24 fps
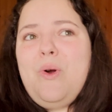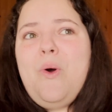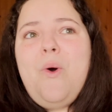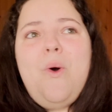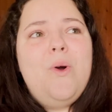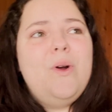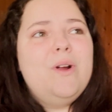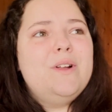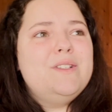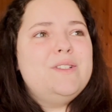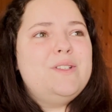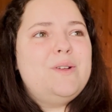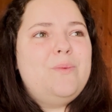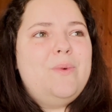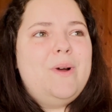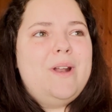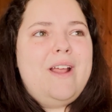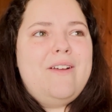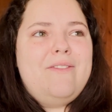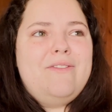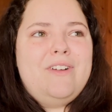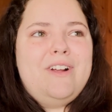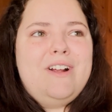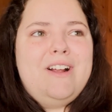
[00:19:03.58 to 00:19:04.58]
horns or
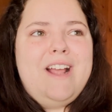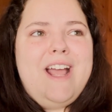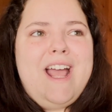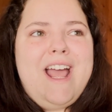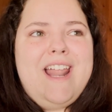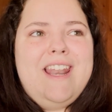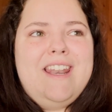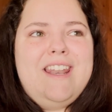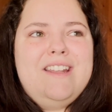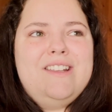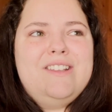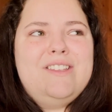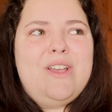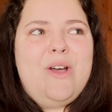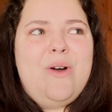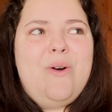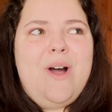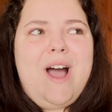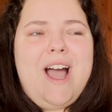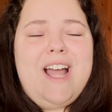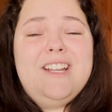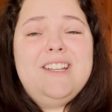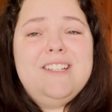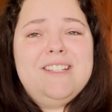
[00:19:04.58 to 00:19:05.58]
whatever. And
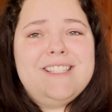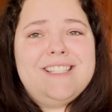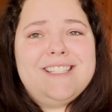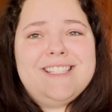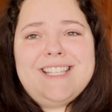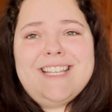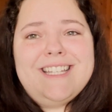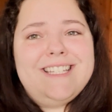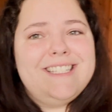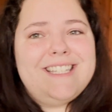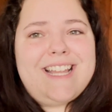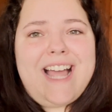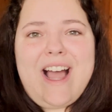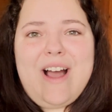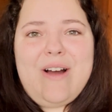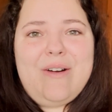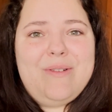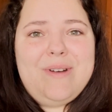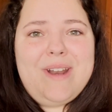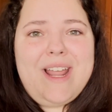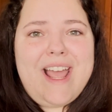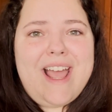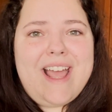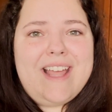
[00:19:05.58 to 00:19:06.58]
so I just sit
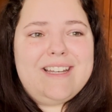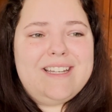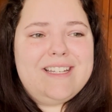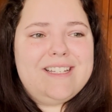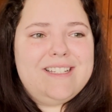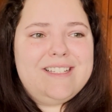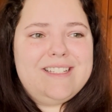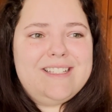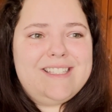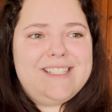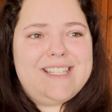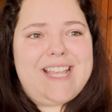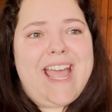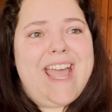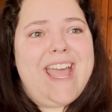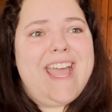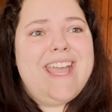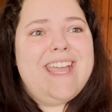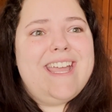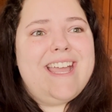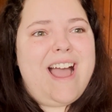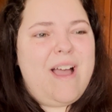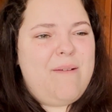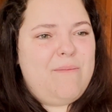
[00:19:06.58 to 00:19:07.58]
down and
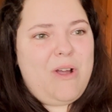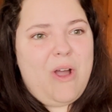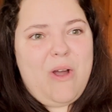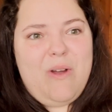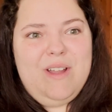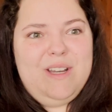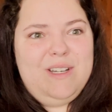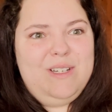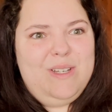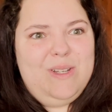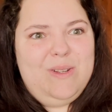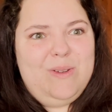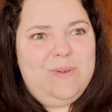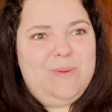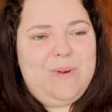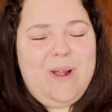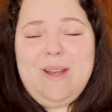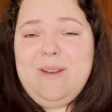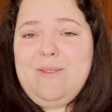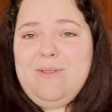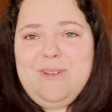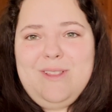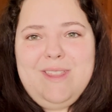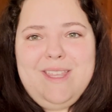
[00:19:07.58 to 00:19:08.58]
say, I'm going to
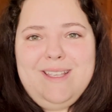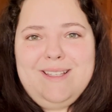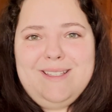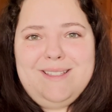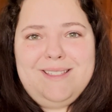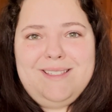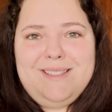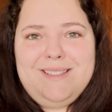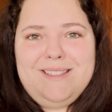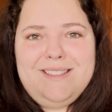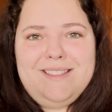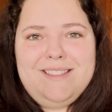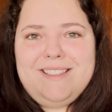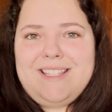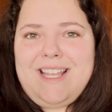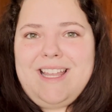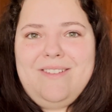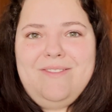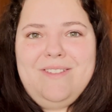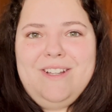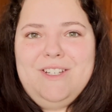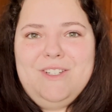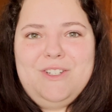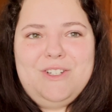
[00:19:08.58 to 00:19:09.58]
write for this
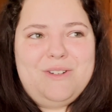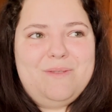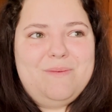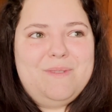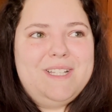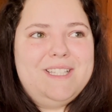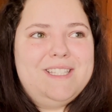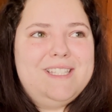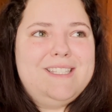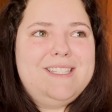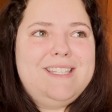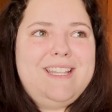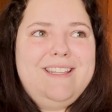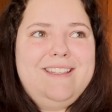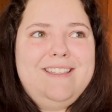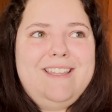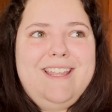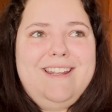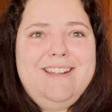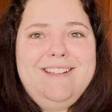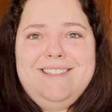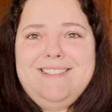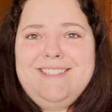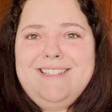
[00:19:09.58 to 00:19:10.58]
set of instruments, and
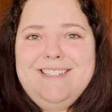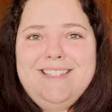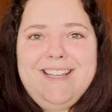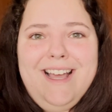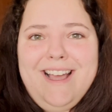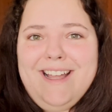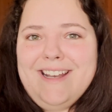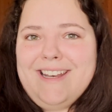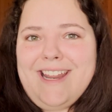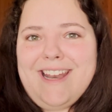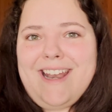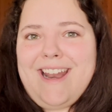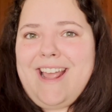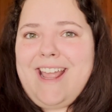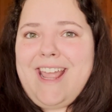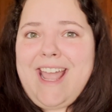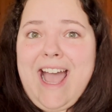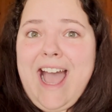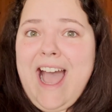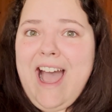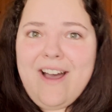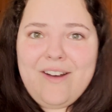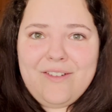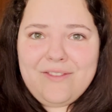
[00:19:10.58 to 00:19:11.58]
then it's done, and I
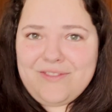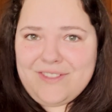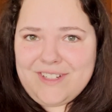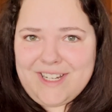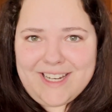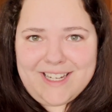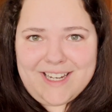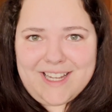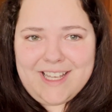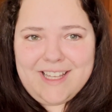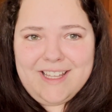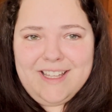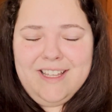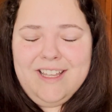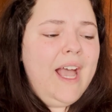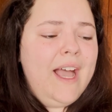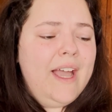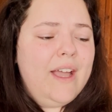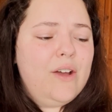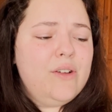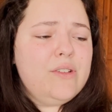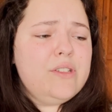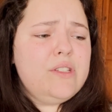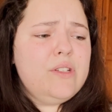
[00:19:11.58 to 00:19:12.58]
have done it.
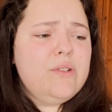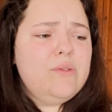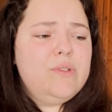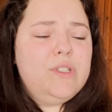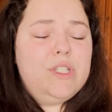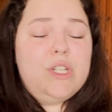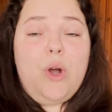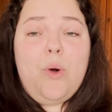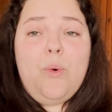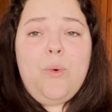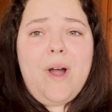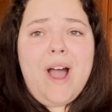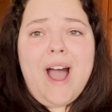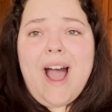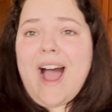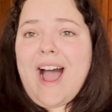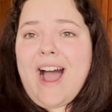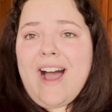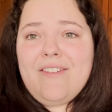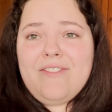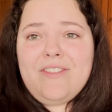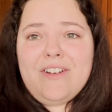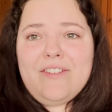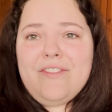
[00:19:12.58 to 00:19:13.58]
I also don't
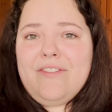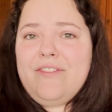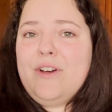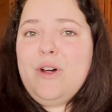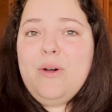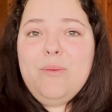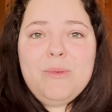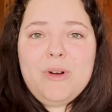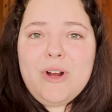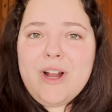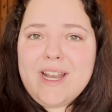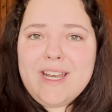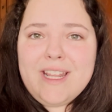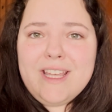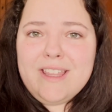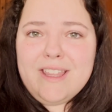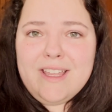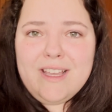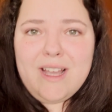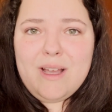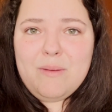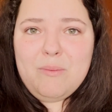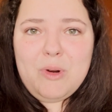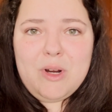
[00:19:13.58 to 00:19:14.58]
have a film or
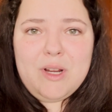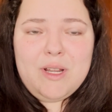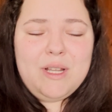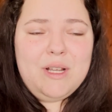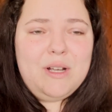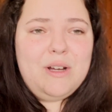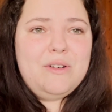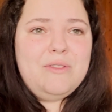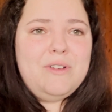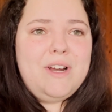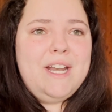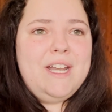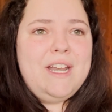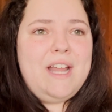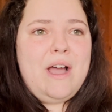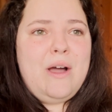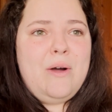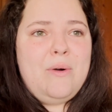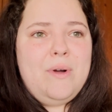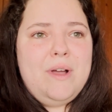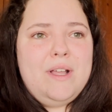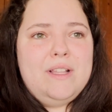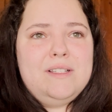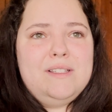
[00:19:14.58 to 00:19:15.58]
anything I'm working on right
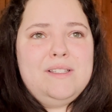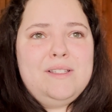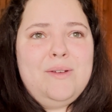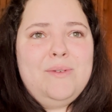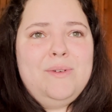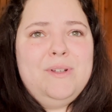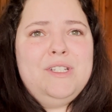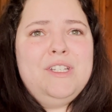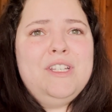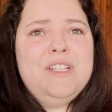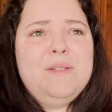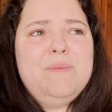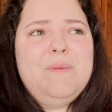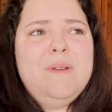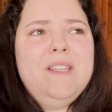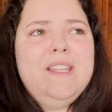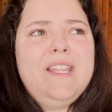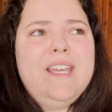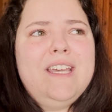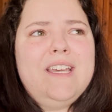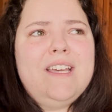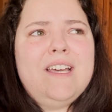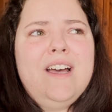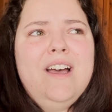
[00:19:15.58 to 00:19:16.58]
now, and so it's just been
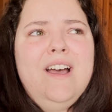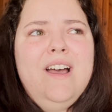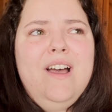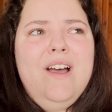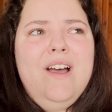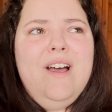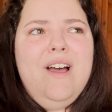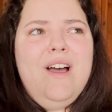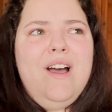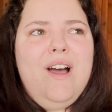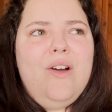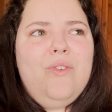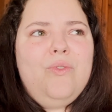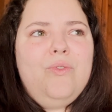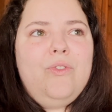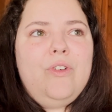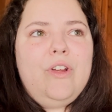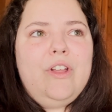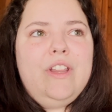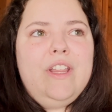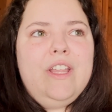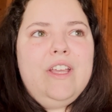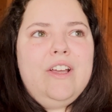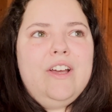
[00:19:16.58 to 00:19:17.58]
like a
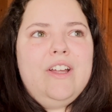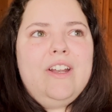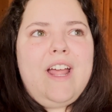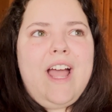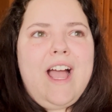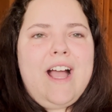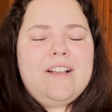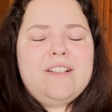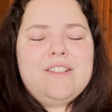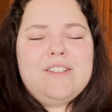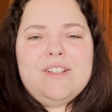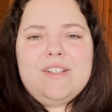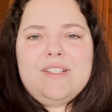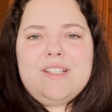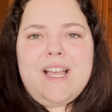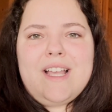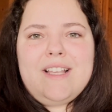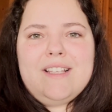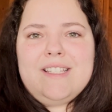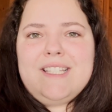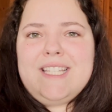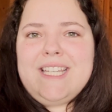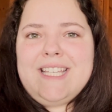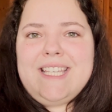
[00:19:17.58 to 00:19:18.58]
really good
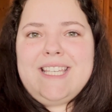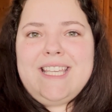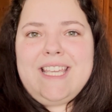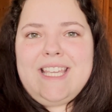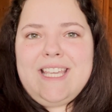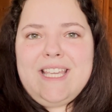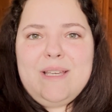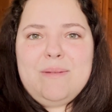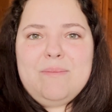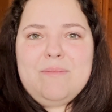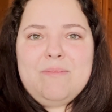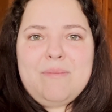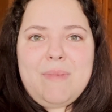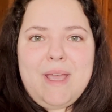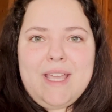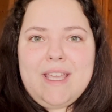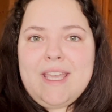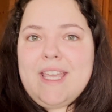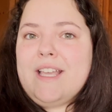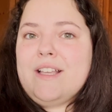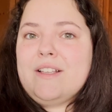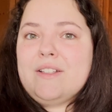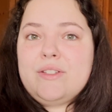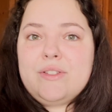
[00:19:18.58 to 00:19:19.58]
exercise to keep
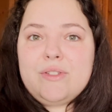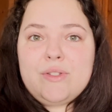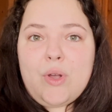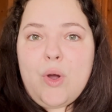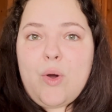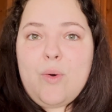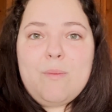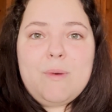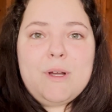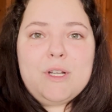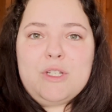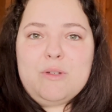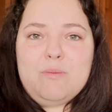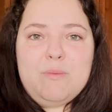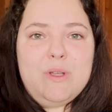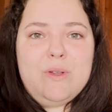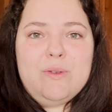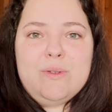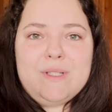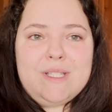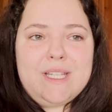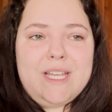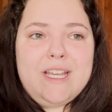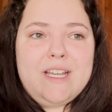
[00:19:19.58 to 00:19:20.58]
making so much
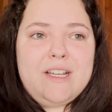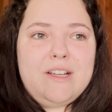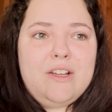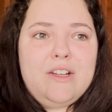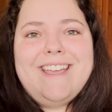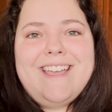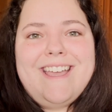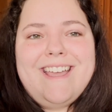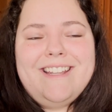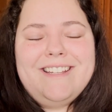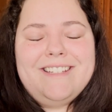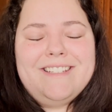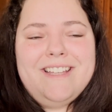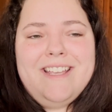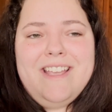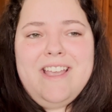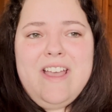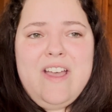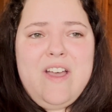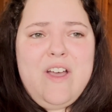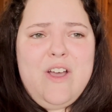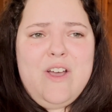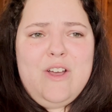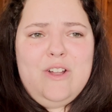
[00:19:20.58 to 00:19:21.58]
music, and
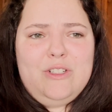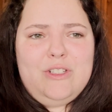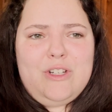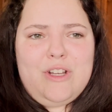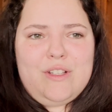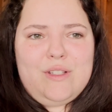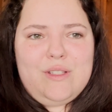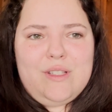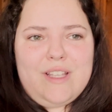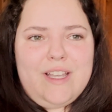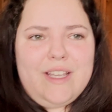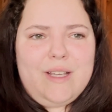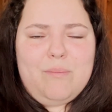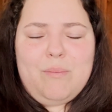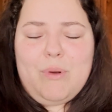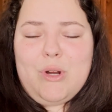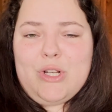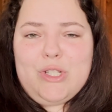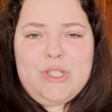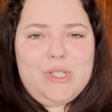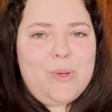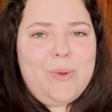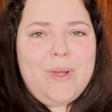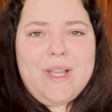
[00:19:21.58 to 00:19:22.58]
just like
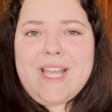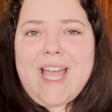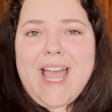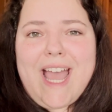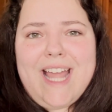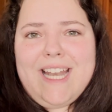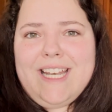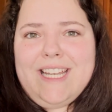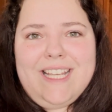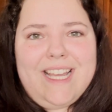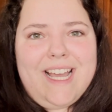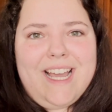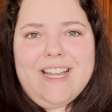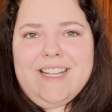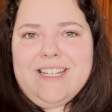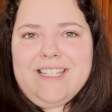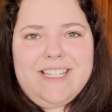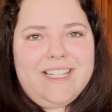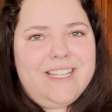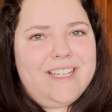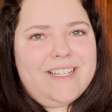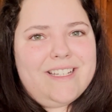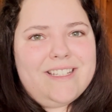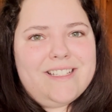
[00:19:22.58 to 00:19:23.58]
pursuing any
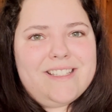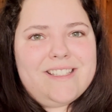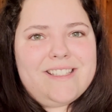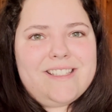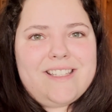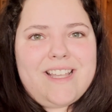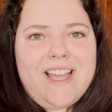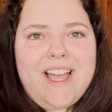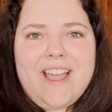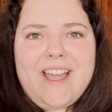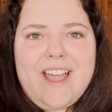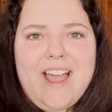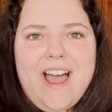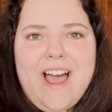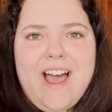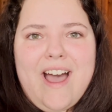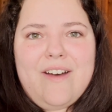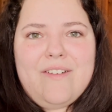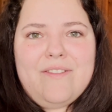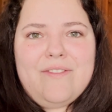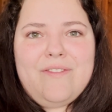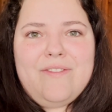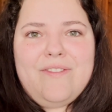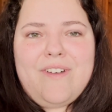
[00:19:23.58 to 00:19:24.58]
ideas I
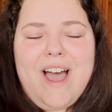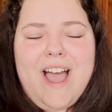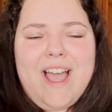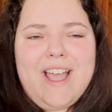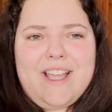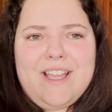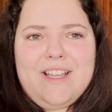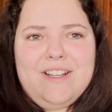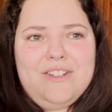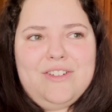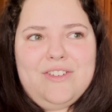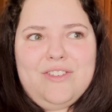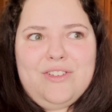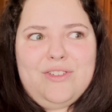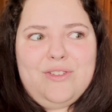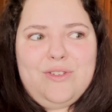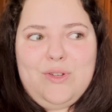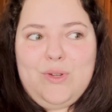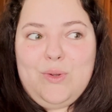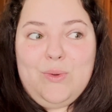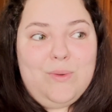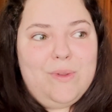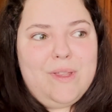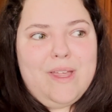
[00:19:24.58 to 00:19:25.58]
have, I can
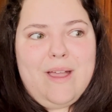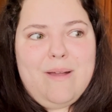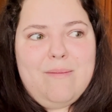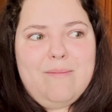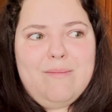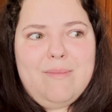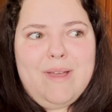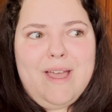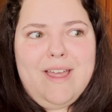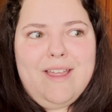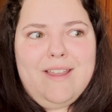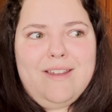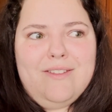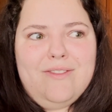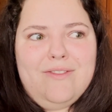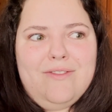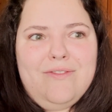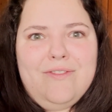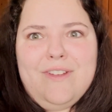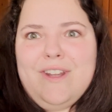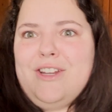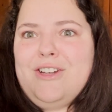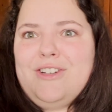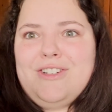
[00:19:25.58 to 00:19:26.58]
just do them and
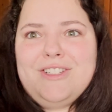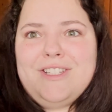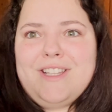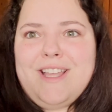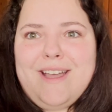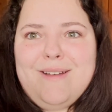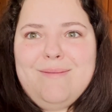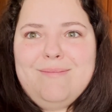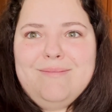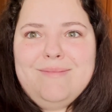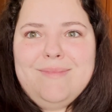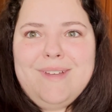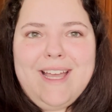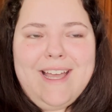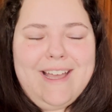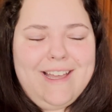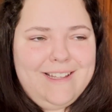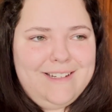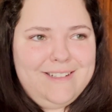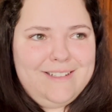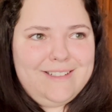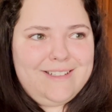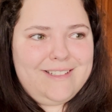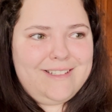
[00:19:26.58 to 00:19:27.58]
finish them,
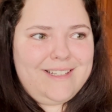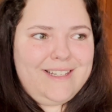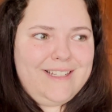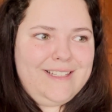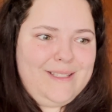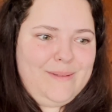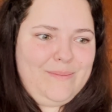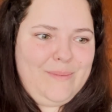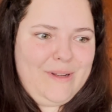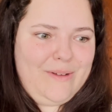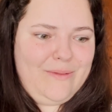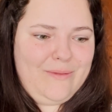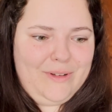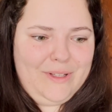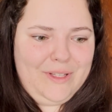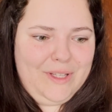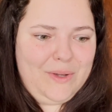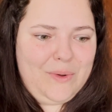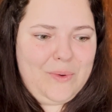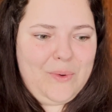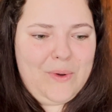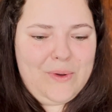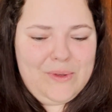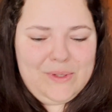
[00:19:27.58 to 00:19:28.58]
and it's been really
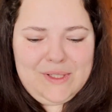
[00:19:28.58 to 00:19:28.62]
cool.